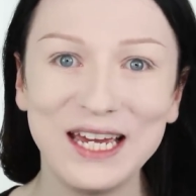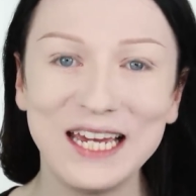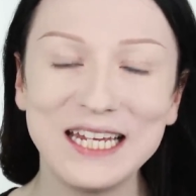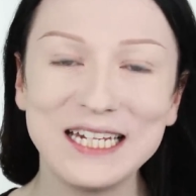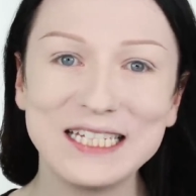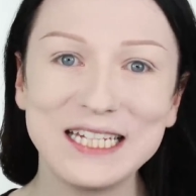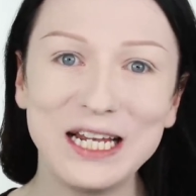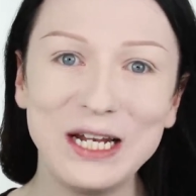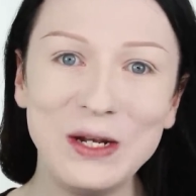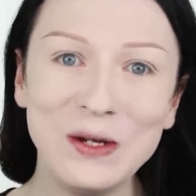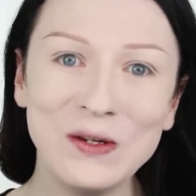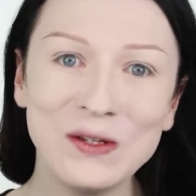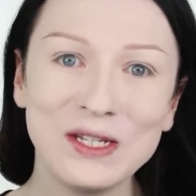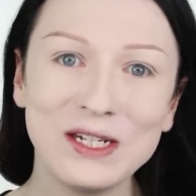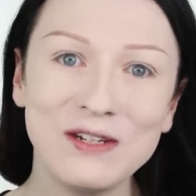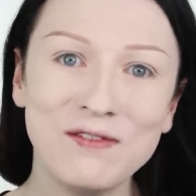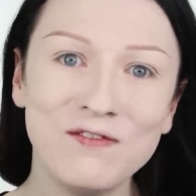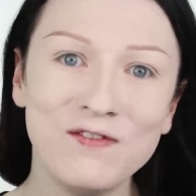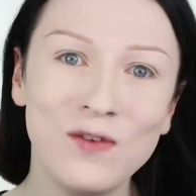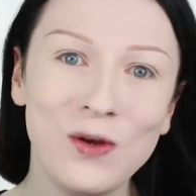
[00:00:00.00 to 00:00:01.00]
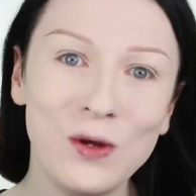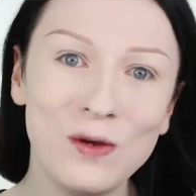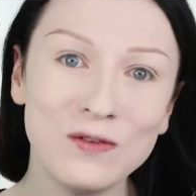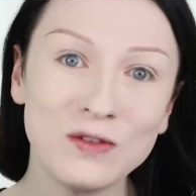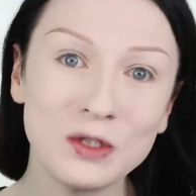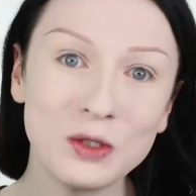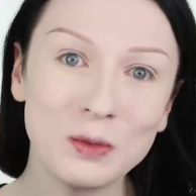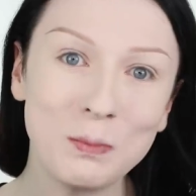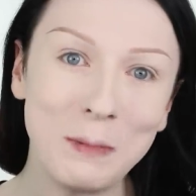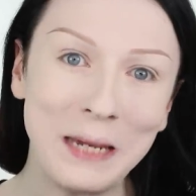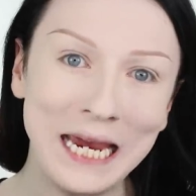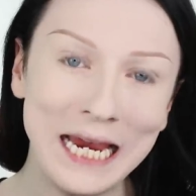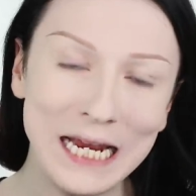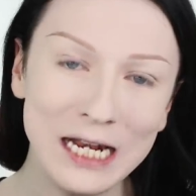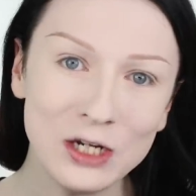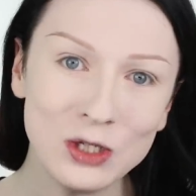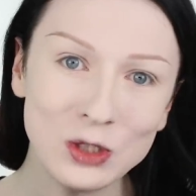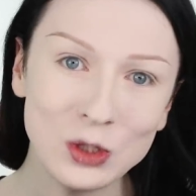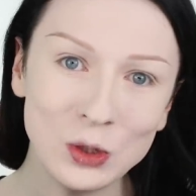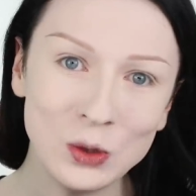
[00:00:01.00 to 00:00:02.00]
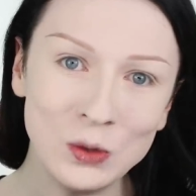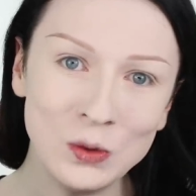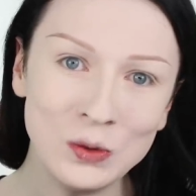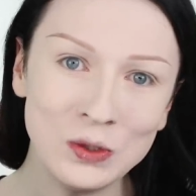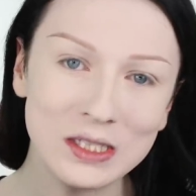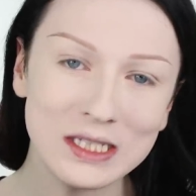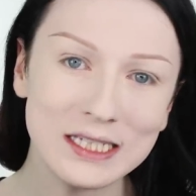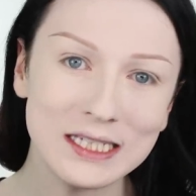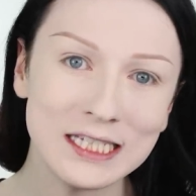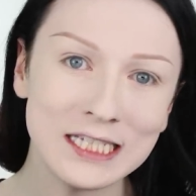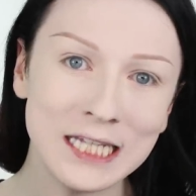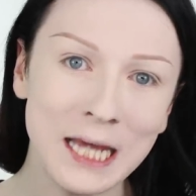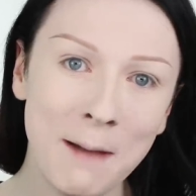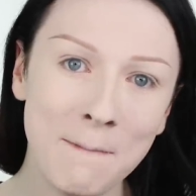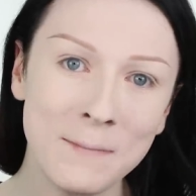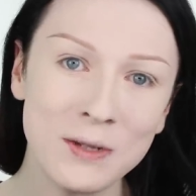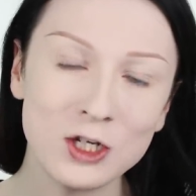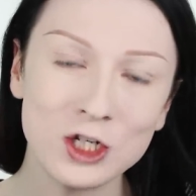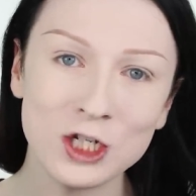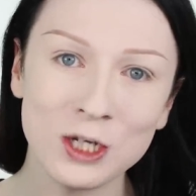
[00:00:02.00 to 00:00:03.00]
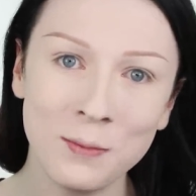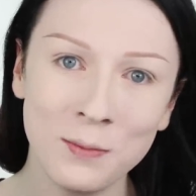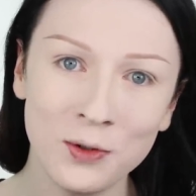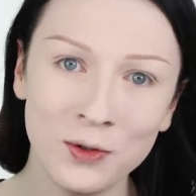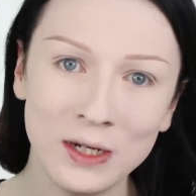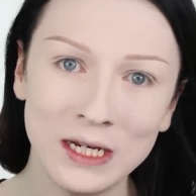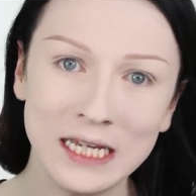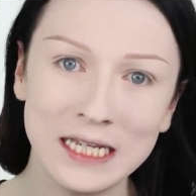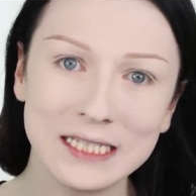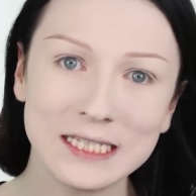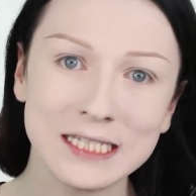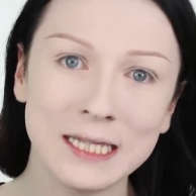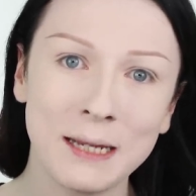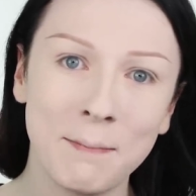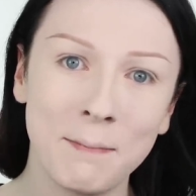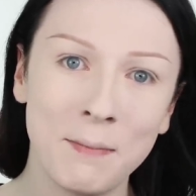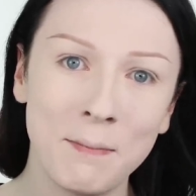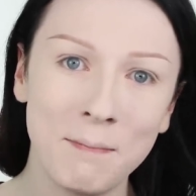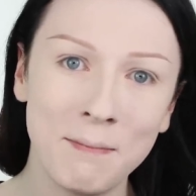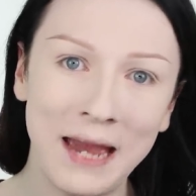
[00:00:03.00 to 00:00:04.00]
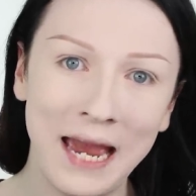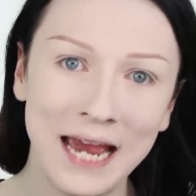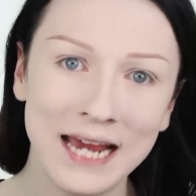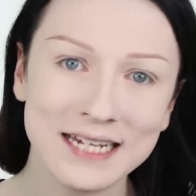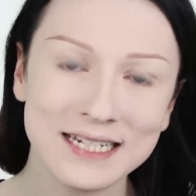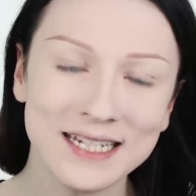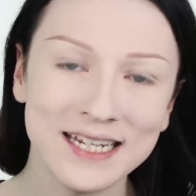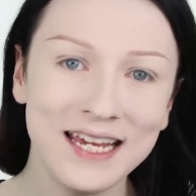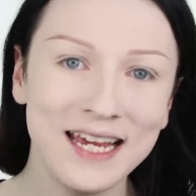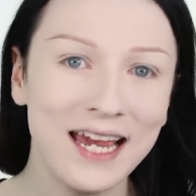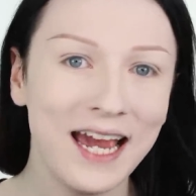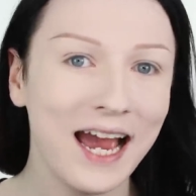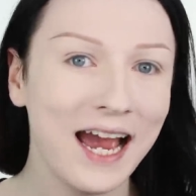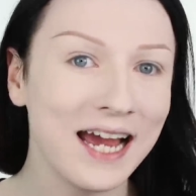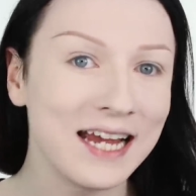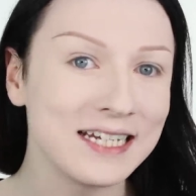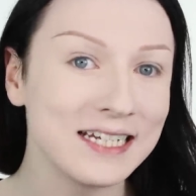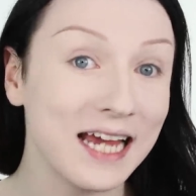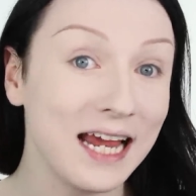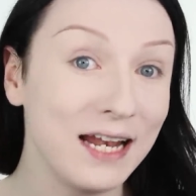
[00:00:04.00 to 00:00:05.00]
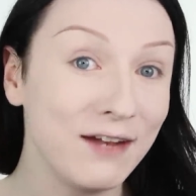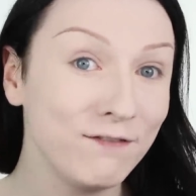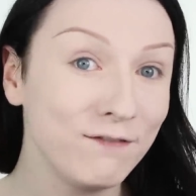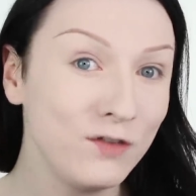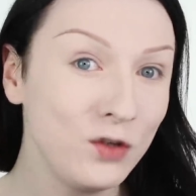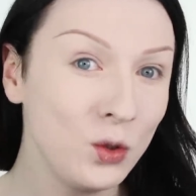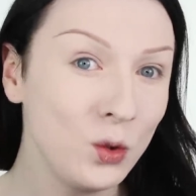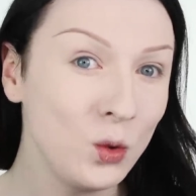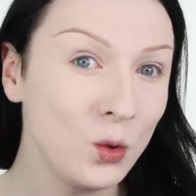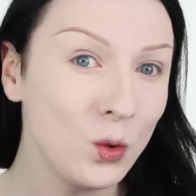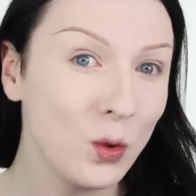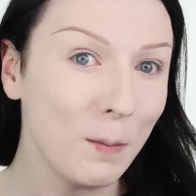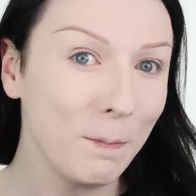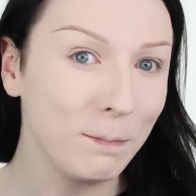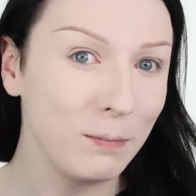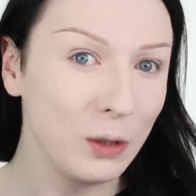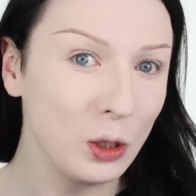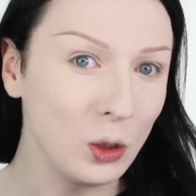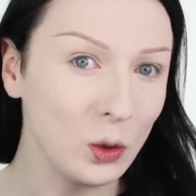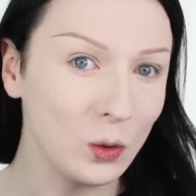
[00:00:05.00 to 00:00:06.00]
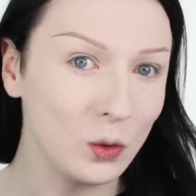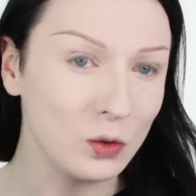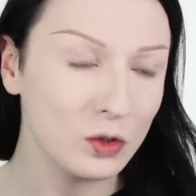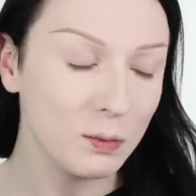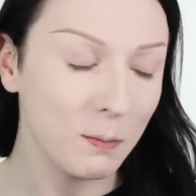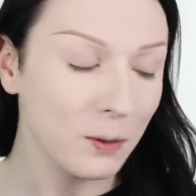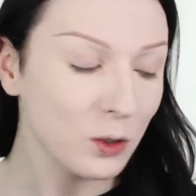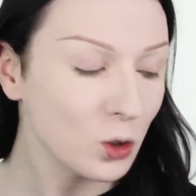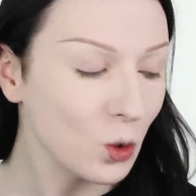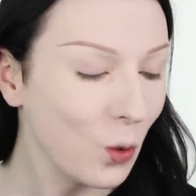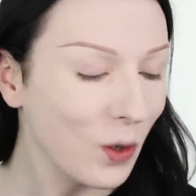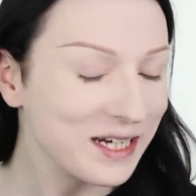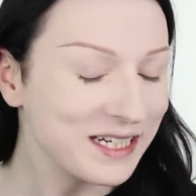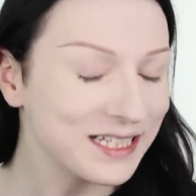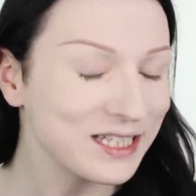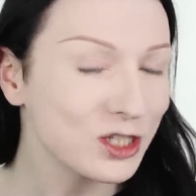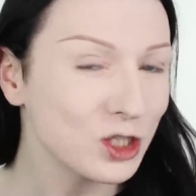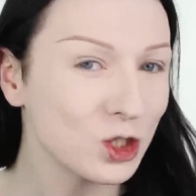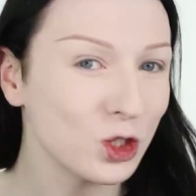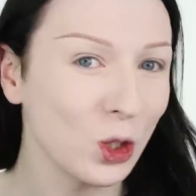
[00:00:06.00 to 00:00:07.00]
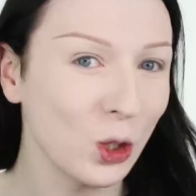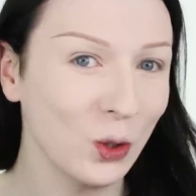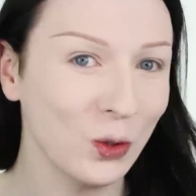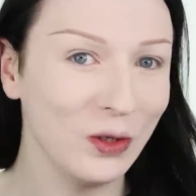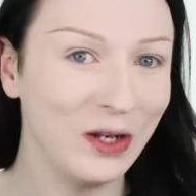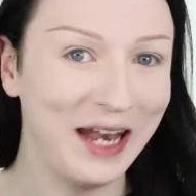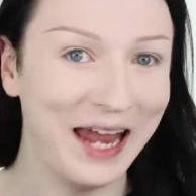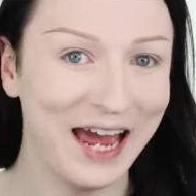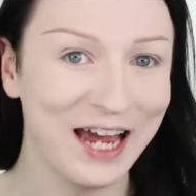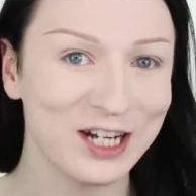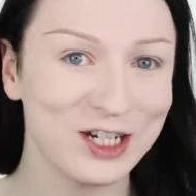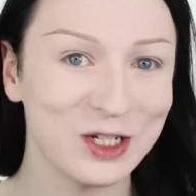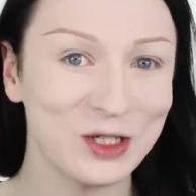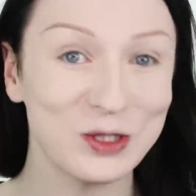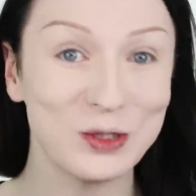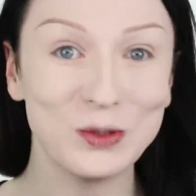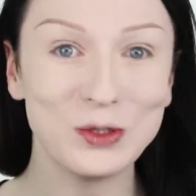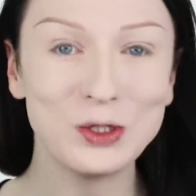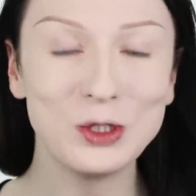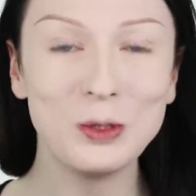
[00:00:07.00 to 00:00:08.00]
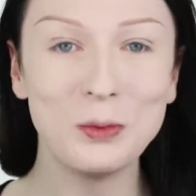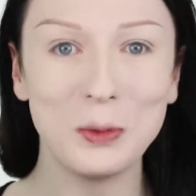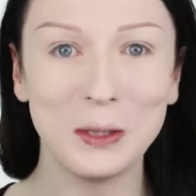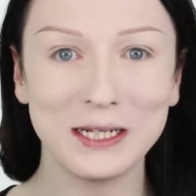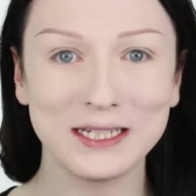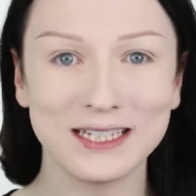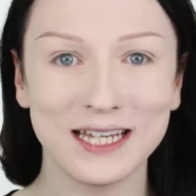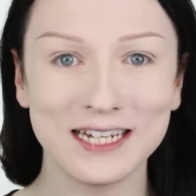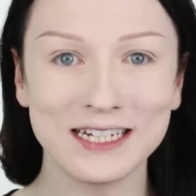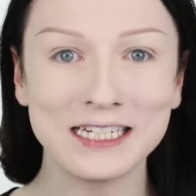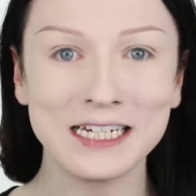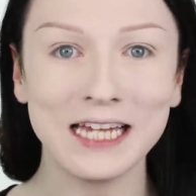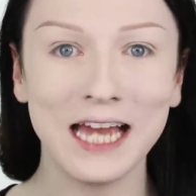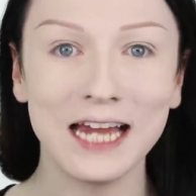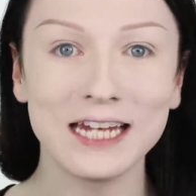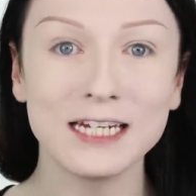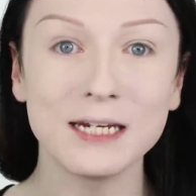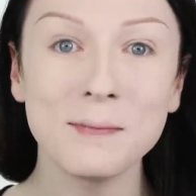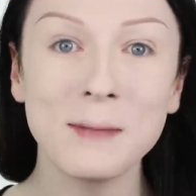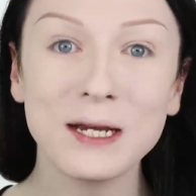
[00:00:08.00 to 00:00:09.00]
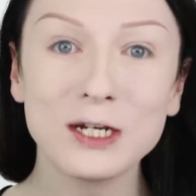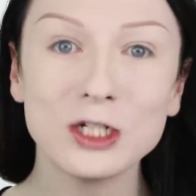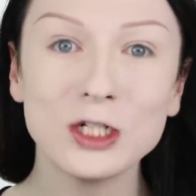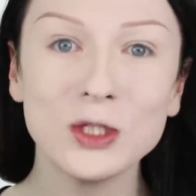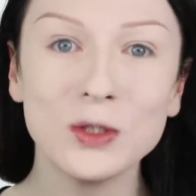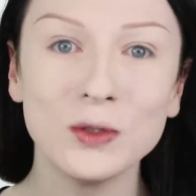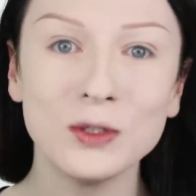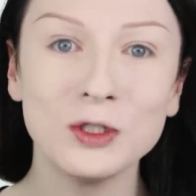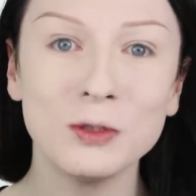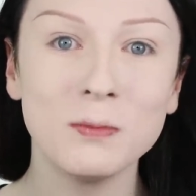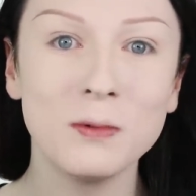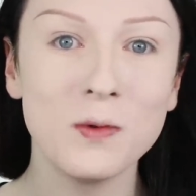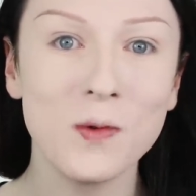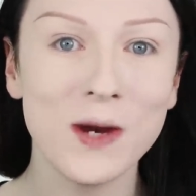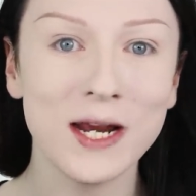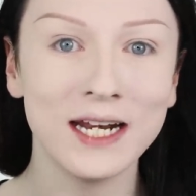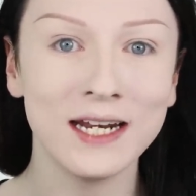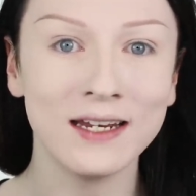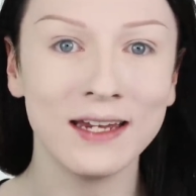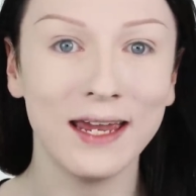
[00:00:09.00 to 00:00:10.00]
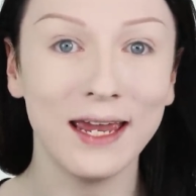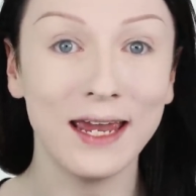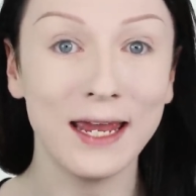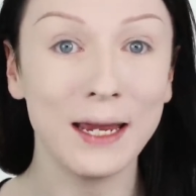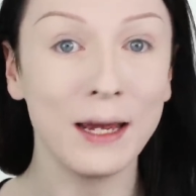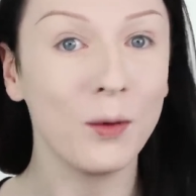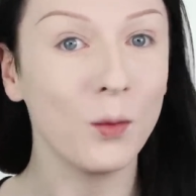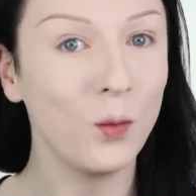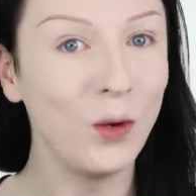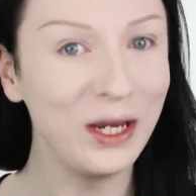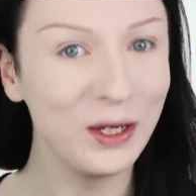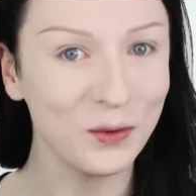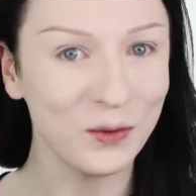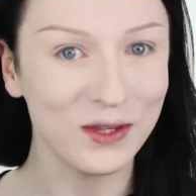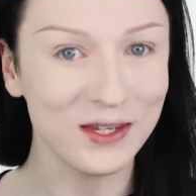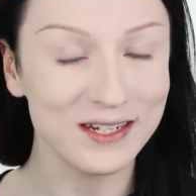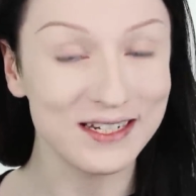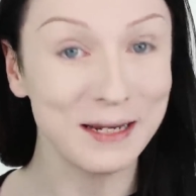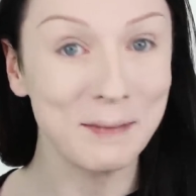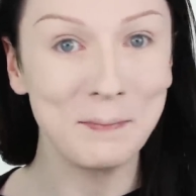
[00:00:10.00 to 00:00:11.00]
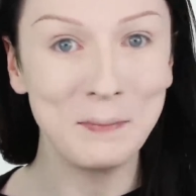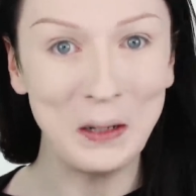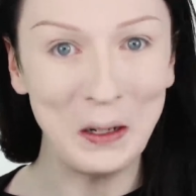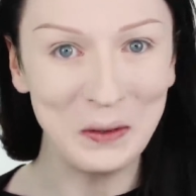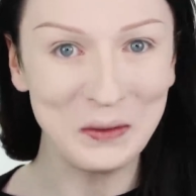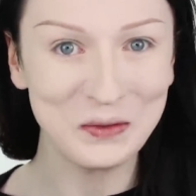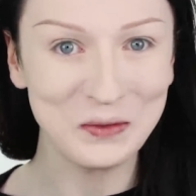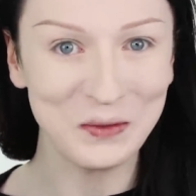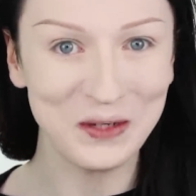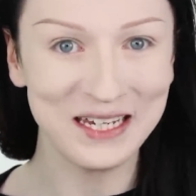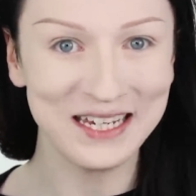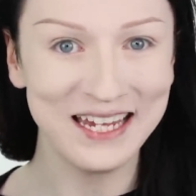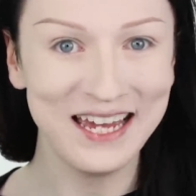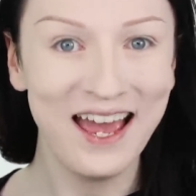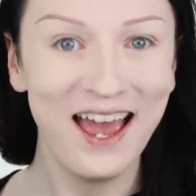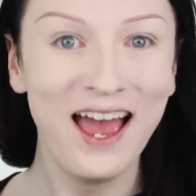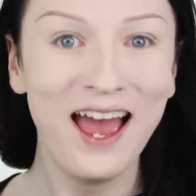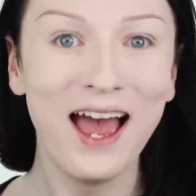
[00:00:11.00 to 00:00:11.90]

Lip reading: It's a look that involves paler tones, some shimmery, some matte, and a few blues, but quite a strong lash. So it's super exciting, and I'm actually going to be wearing a wig with it, a blonde wig.